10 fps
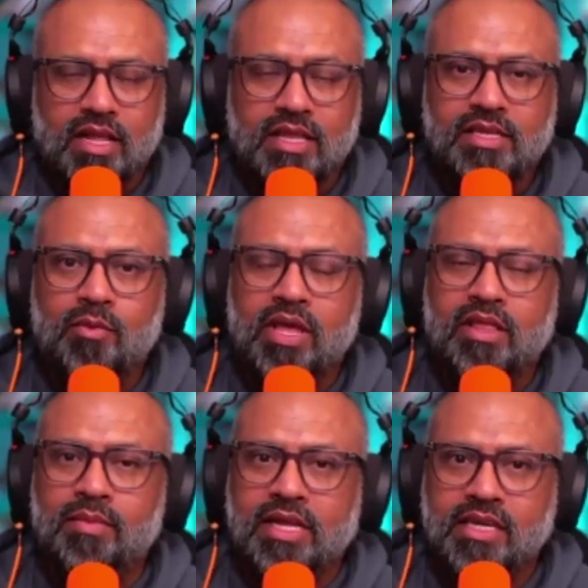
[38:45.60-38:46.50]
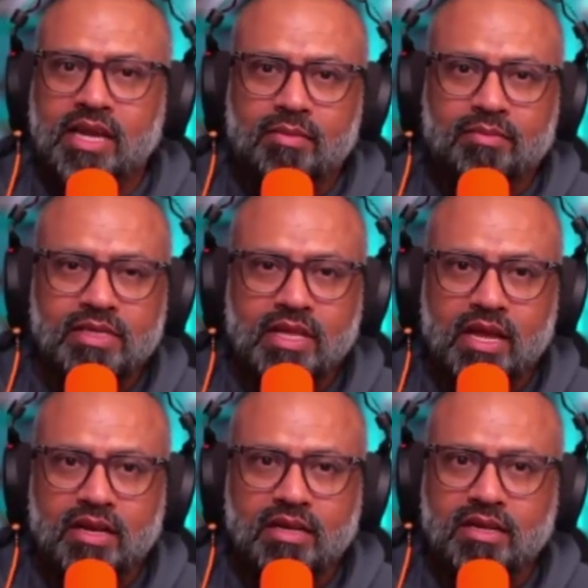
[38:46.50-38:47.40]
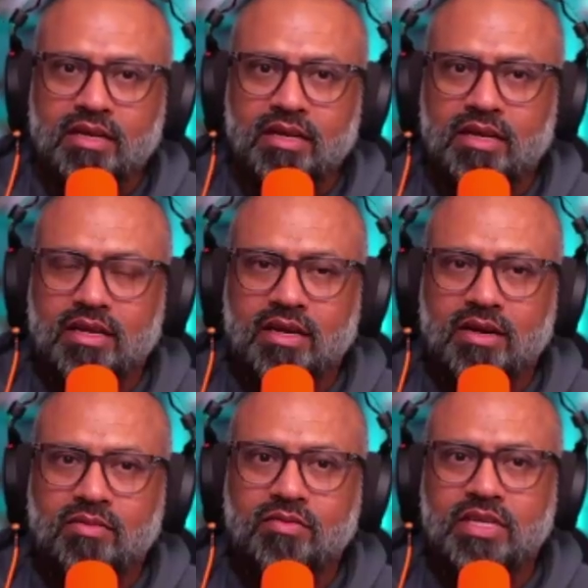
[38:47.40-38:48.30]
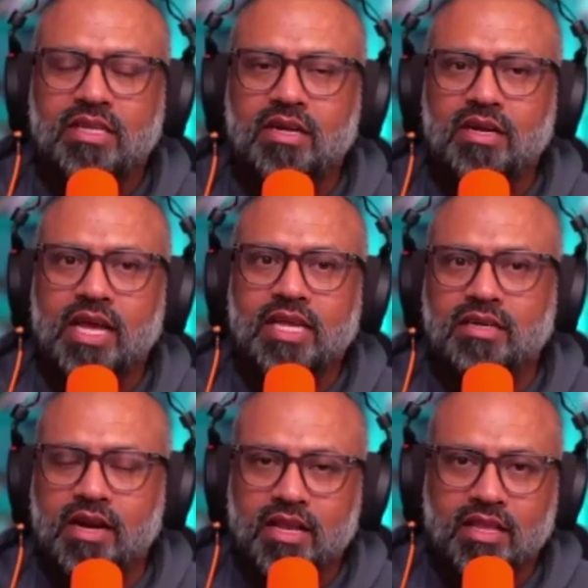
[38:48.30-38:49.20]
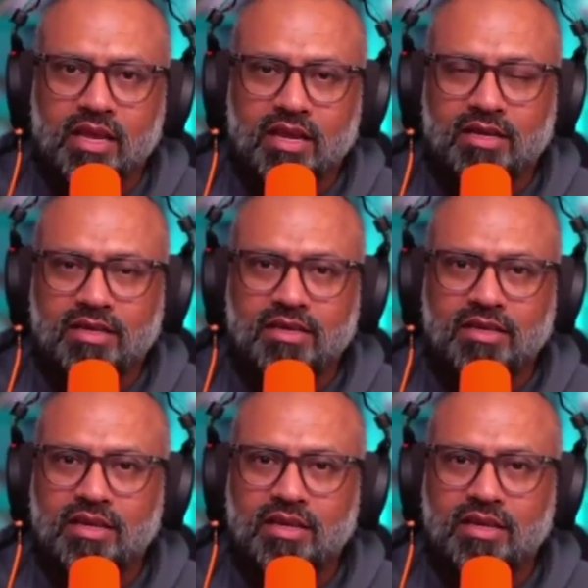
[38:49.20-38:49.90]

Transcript: And this is where the magic happens then. What is the next right thing?